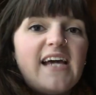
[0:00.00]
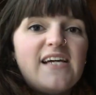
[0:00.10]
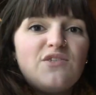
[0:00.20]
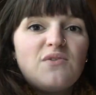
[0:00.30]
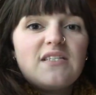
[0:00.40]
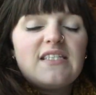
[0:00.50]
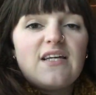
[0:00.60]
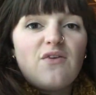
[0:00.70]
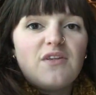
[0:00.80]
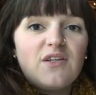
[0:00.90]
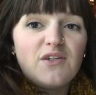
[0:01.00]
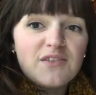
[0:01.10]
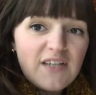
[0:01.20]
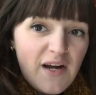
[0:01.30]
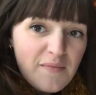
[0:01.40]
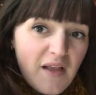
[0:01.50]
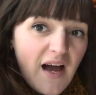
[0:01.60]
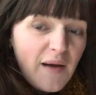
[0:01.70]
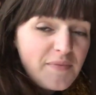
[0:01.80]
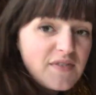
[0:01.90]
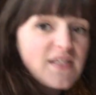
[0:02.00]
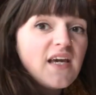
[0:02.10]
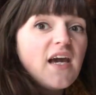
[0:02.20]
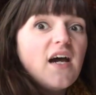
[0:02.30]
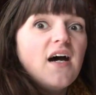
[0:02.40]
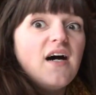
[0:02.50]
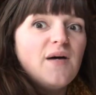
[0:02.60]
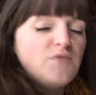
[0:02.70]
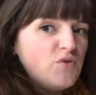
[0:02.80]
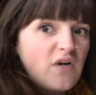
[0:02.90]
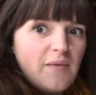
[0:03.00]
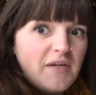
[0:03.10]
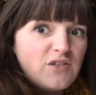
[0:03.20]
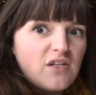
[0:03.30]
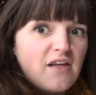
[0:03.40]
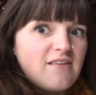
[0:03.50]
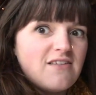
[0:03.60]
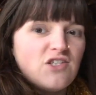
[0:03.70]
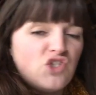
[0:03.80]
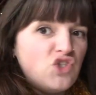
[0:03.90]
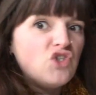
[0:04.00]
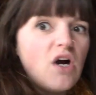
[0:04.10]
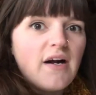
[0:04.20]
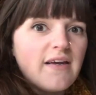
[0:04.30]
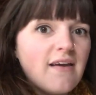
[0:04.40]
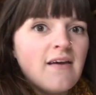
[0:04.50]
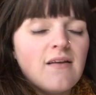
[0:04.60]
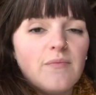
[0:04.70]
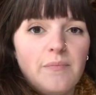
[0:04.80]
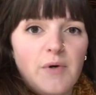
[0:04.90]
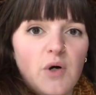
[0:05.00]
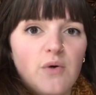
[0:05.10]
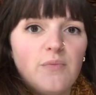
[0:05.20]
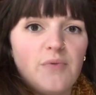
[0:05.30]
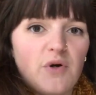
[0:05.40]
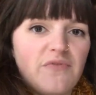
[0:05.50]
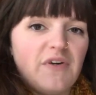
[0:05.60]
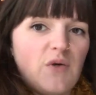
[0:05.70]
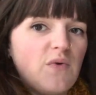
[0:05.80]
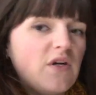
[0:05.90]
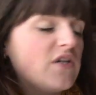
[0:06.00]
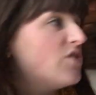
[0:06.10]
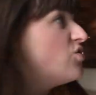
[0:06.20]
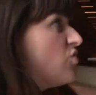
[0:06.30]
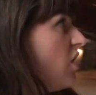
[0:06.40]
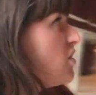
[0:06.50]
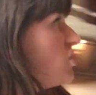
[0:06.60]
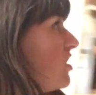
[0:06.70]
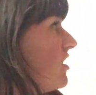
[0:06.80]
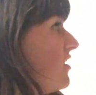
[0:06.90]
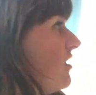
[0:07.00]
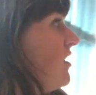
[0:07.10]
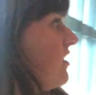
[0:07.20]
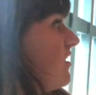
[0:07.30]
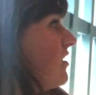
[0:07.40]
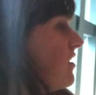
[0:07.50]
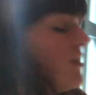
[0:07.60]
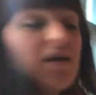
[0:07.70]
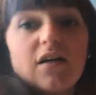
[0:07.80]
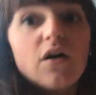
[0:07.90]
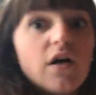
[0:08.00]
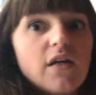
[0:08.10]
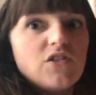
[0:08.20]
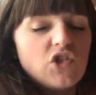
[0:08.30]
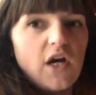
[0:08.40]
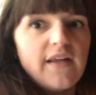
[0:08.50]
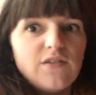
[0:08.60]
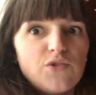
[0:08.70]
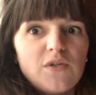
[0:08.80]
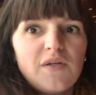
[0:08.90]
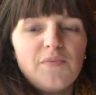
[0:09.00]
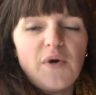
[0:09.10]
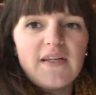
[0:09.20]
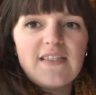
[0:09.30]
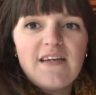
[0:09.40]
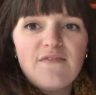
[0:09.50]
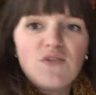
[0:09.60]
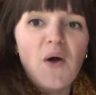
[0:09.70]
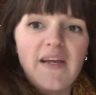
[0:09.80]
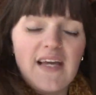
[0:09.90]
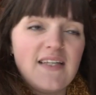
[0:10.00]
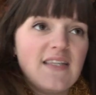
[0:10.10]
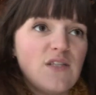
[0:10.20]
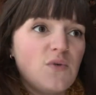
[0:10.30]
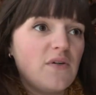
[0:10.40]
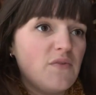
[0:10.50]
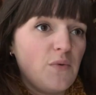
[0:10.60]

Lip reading: as you can see on the little time lapse, you come into like this giant boat, perfect reconstruction. Like, it's giant, it's really impressive. So I guess that's one of the